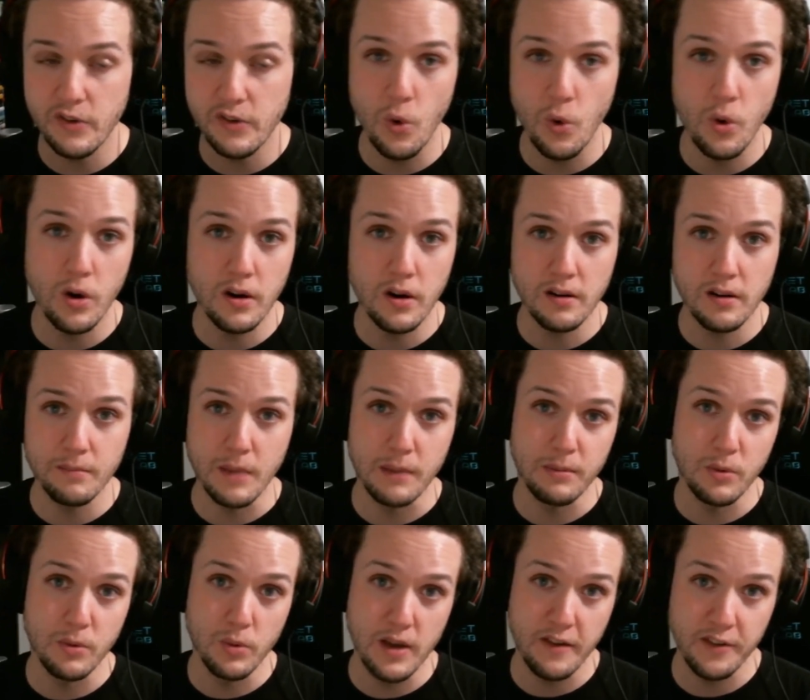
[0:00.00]
or maybe
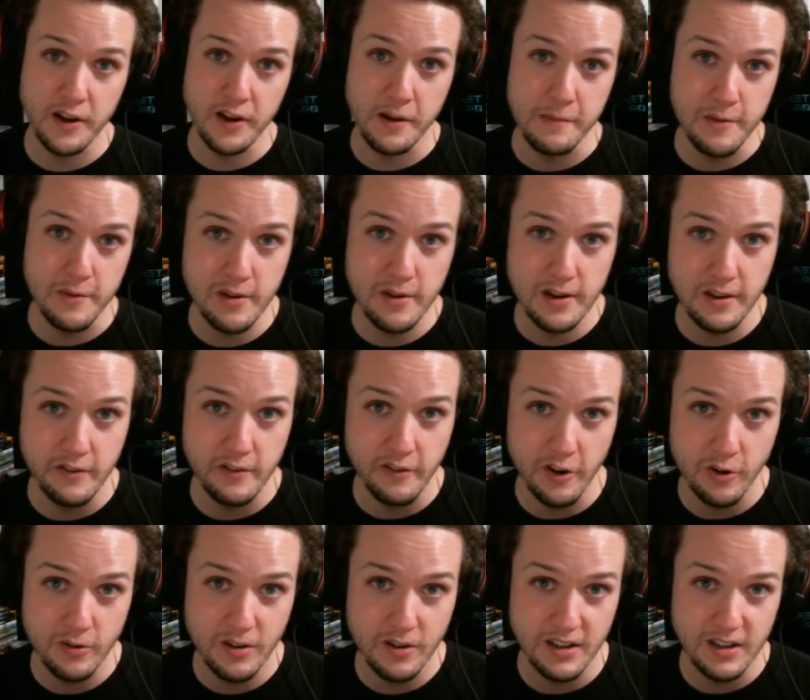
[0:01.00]
we have a community
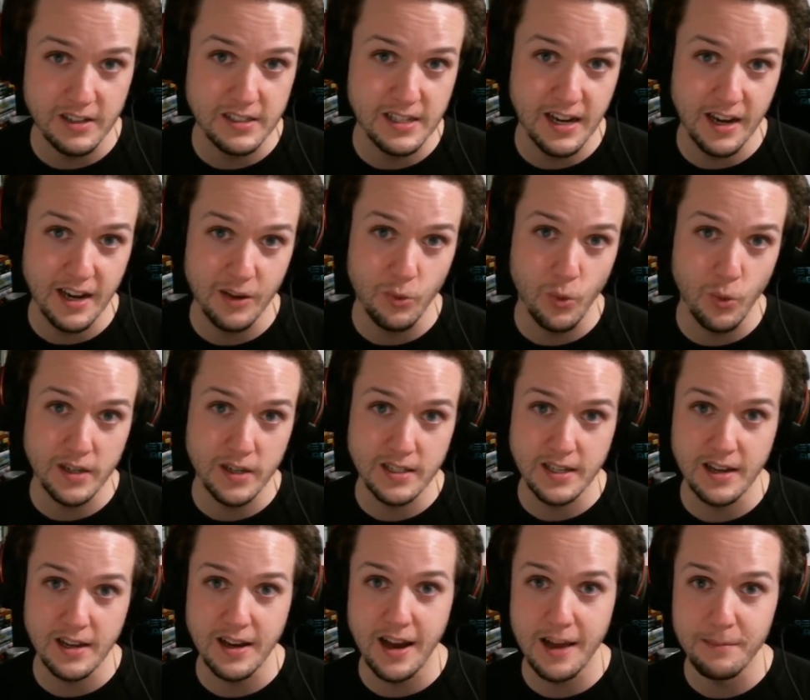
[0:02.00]
vote and decide what
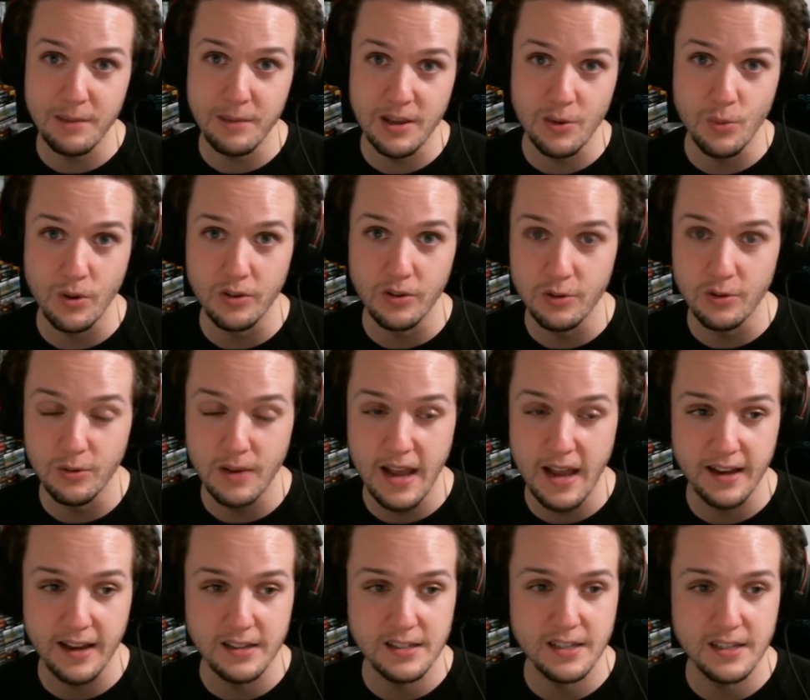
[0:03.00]
IP we'll do
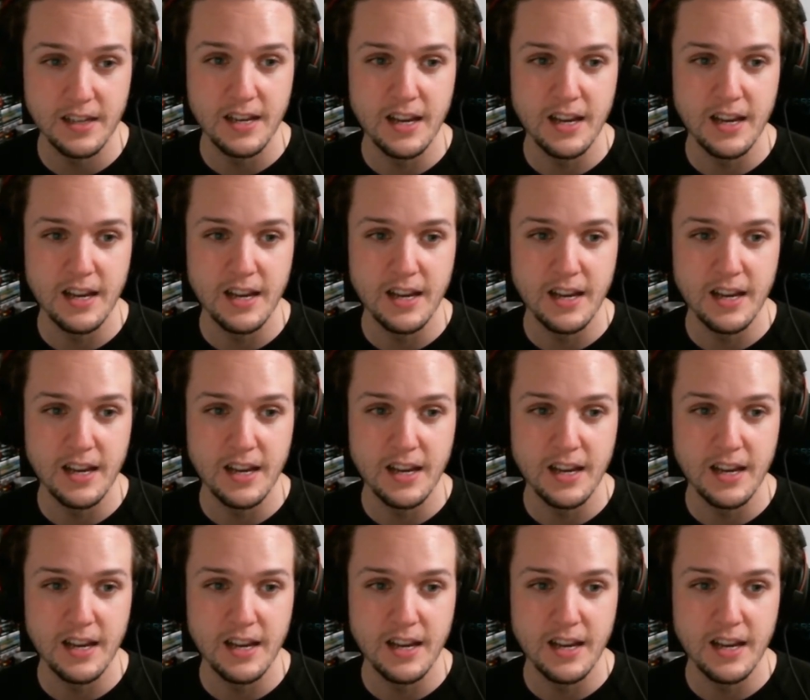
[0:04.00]
next.